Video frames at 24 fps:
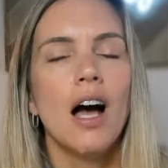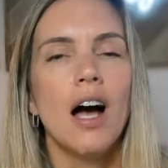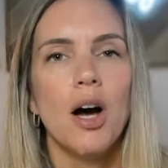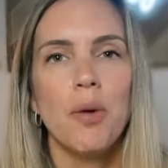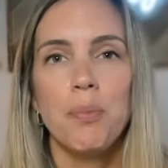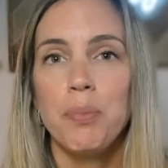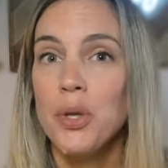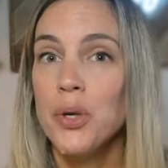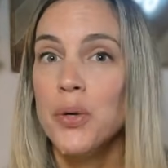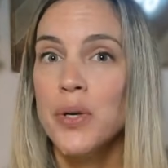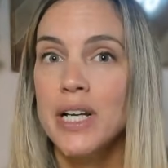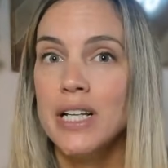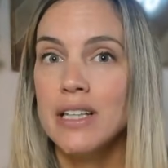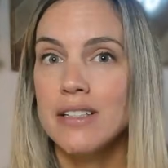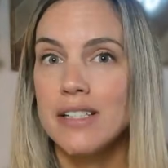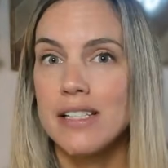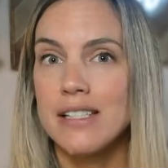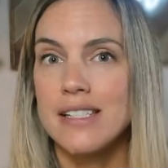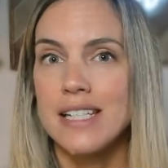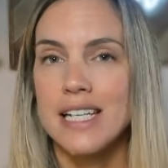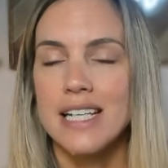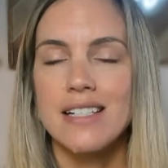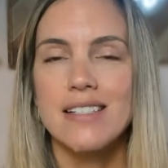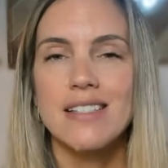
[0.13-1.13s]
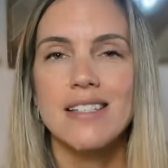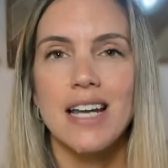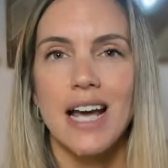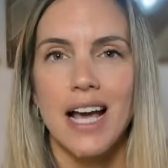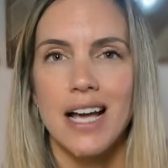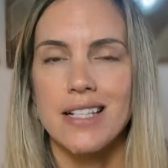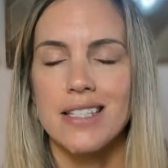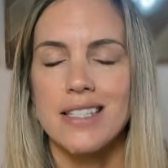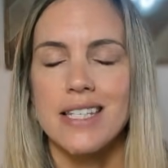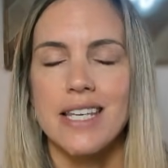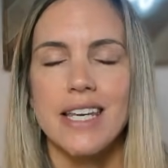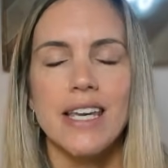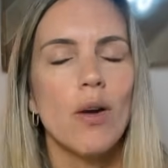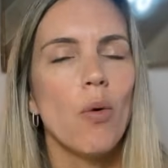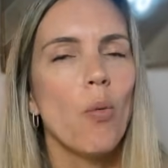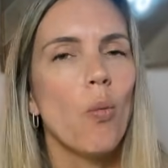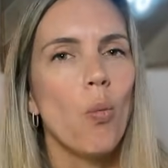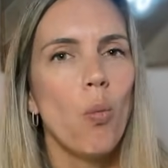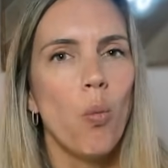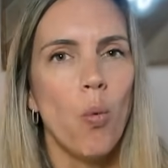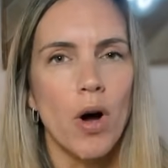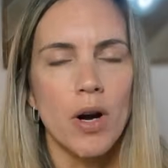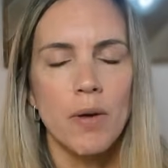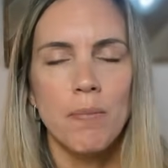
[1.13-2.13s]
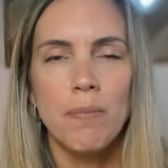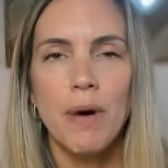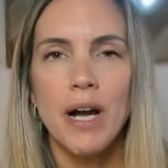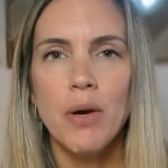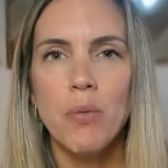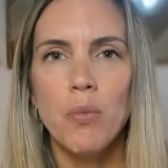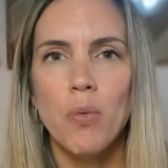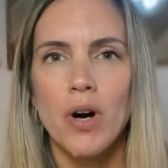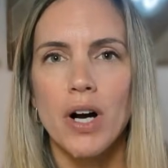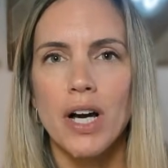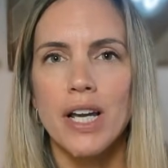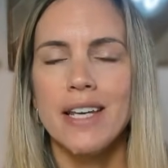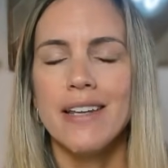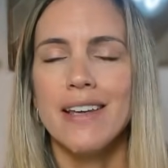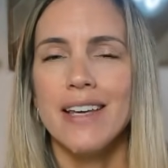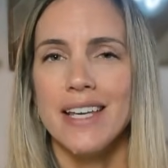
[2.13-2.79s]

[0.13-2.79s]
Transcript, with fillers: Uploading listings to Etsy one by one